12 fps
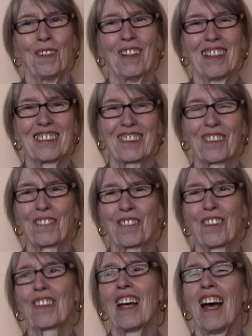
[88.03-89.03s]
and so
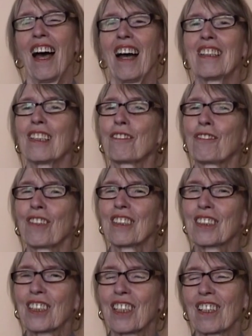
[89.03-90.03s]
forth, and it
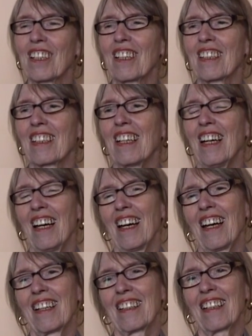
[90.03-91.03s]
feels good.
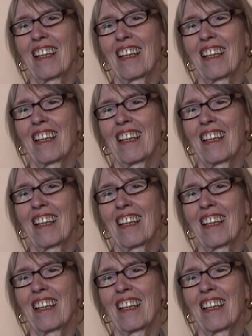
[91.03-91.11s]
And